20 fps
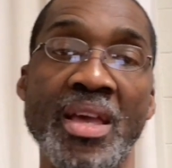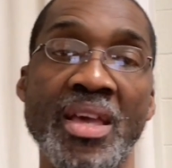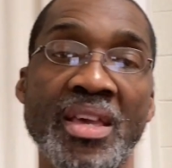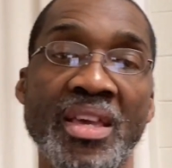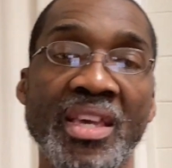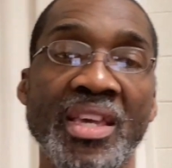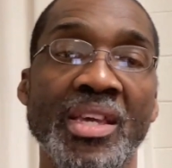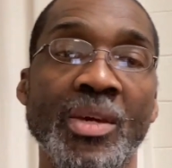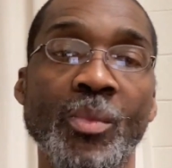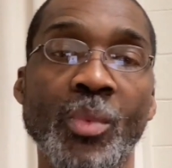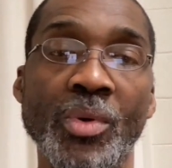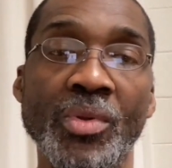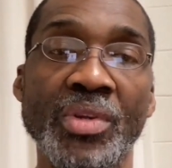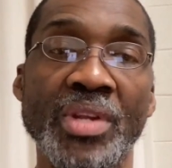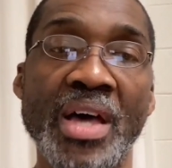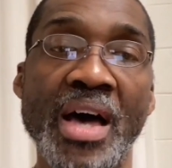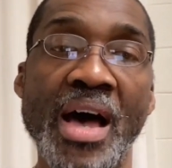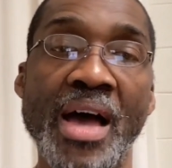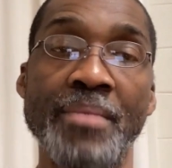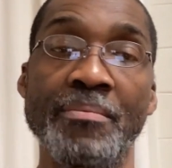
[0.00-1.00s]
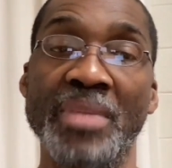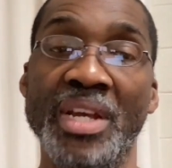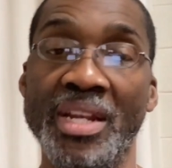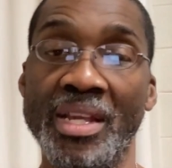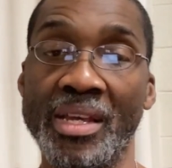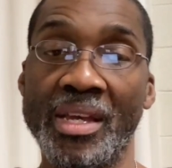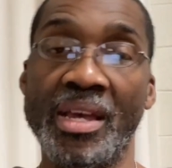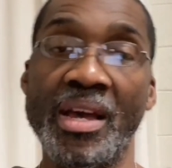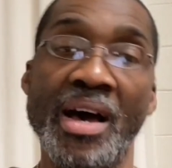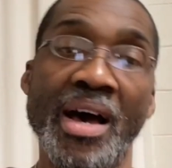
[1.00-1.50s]
He will not,
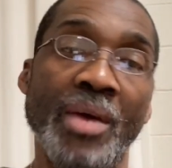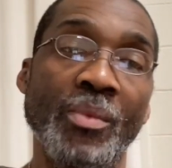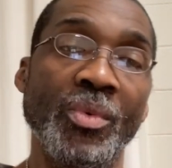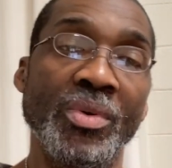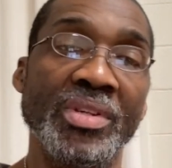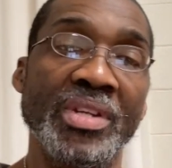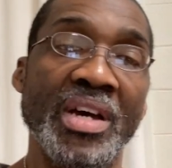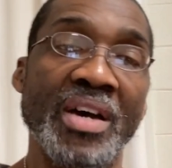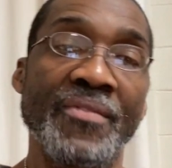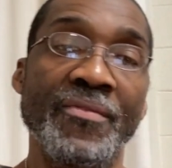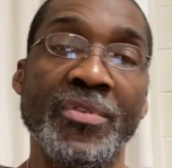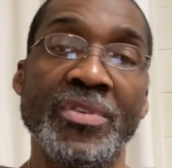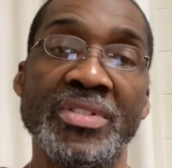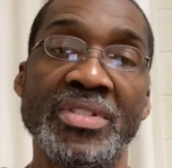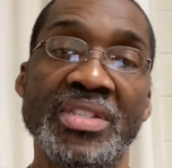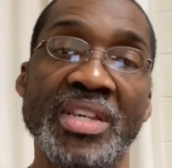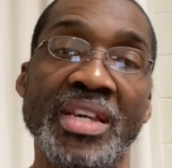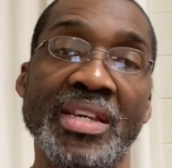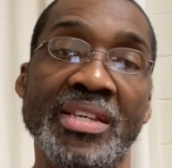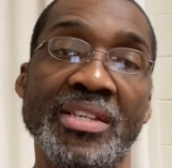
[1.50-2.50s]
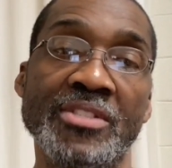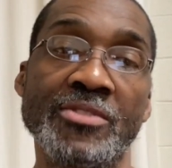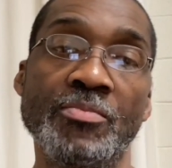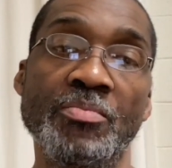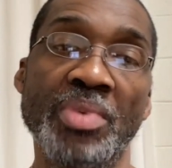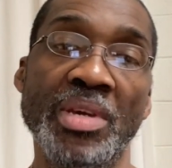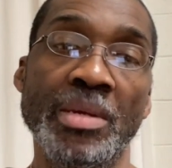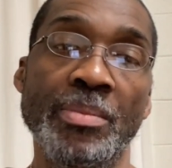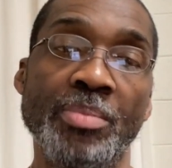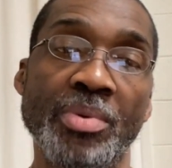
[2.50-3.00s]
meaning God will not, forsake his
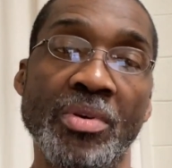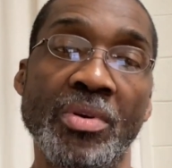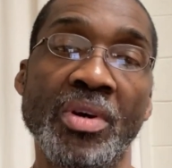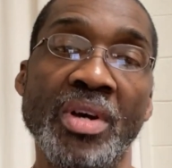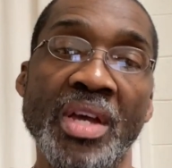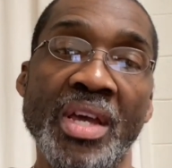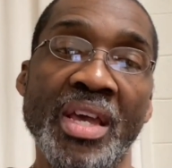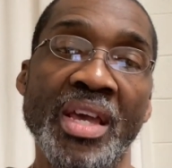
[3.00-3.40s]
people